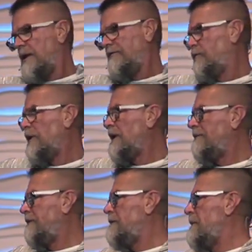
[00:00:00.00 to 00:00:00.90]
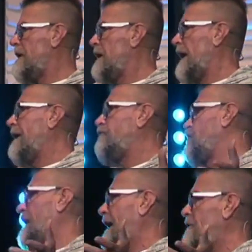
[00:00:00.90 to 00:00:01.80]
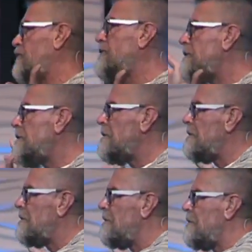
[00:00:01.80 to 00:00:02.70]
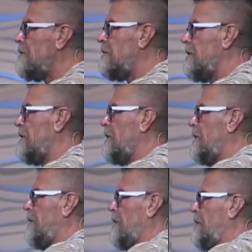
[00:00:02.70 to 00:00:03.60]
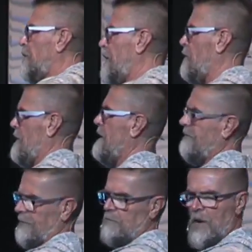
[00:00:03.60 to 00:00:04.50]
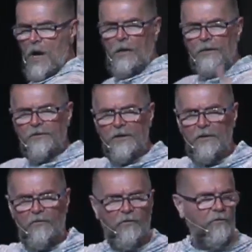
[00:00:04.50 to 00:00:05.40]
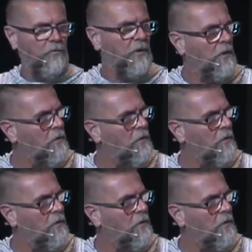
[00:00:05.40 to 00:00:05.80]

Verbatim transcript: live really from education. We don't live from politics. We